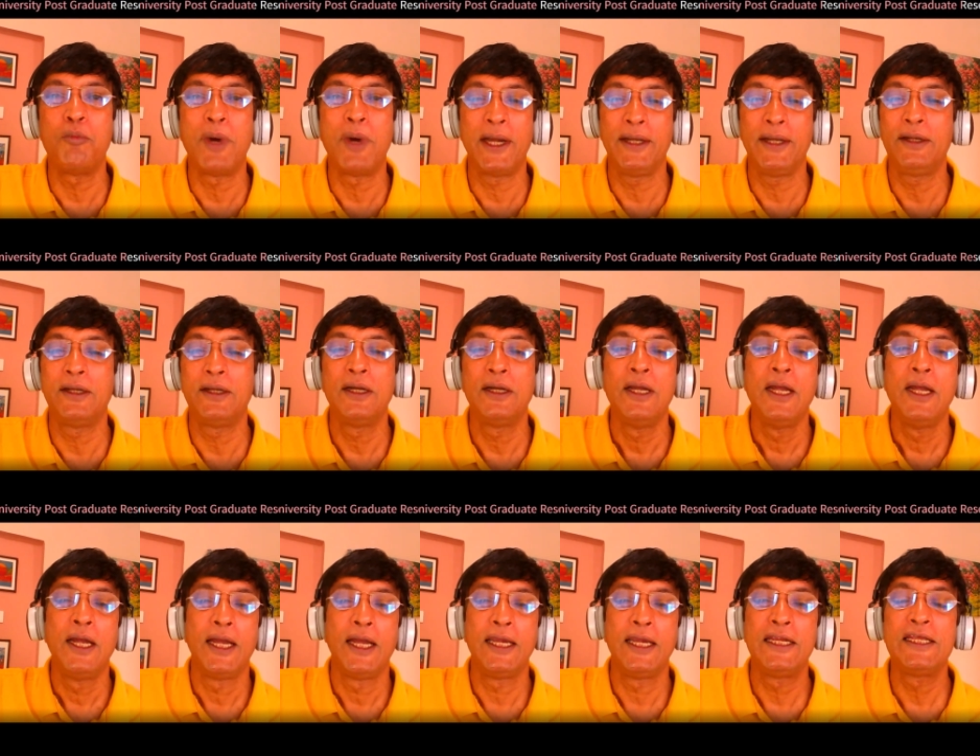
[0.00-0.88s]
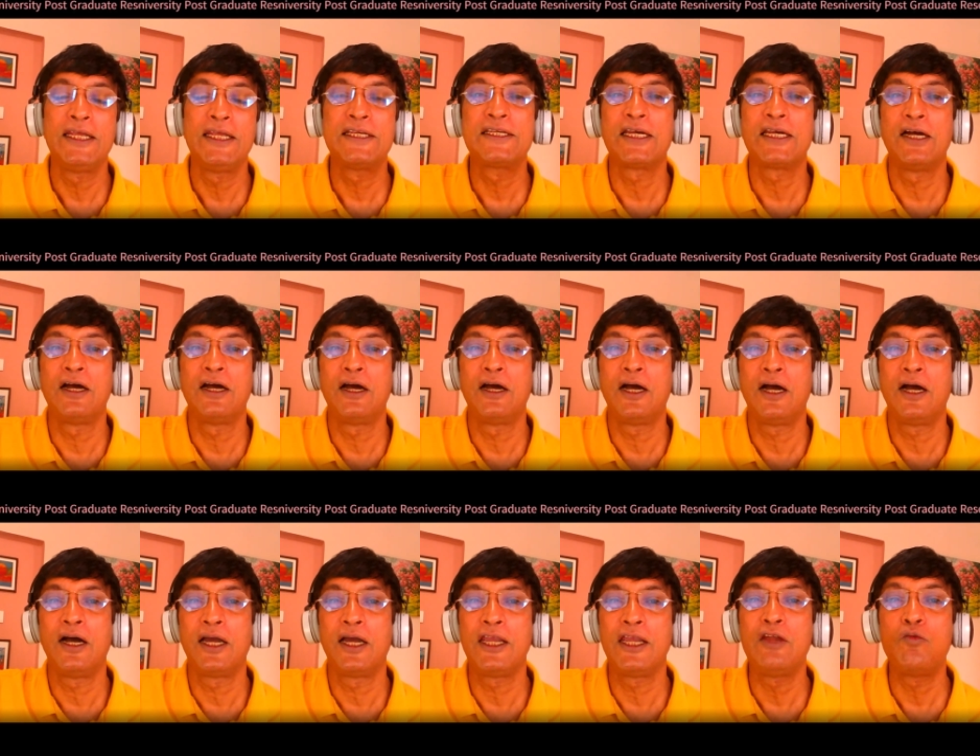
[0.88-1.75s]
mind. It is
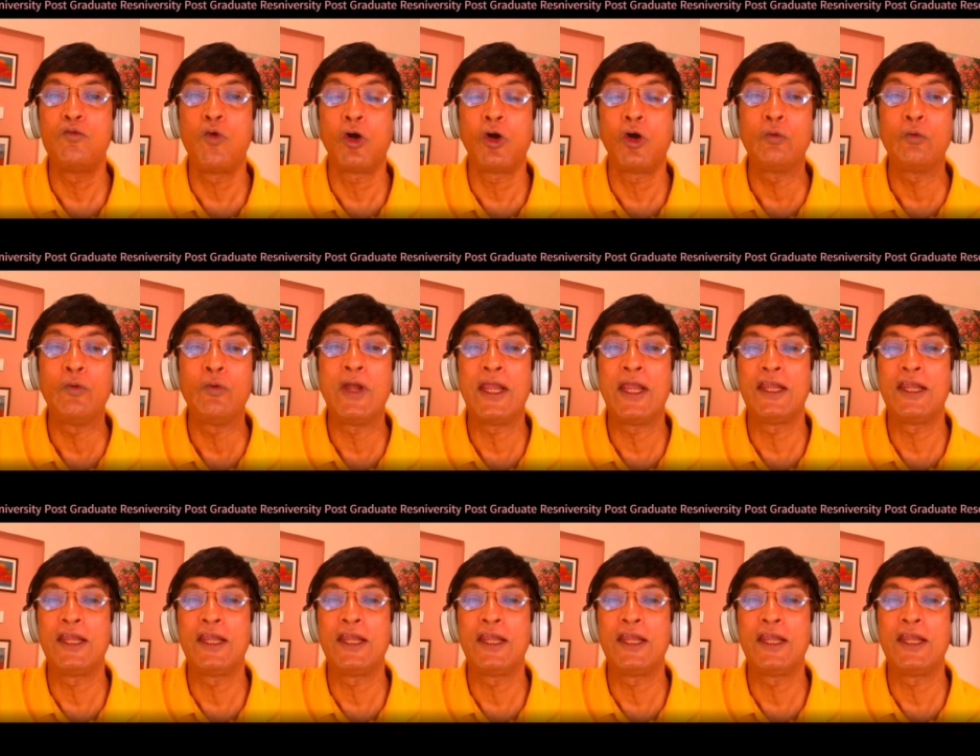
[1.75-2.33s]
in what way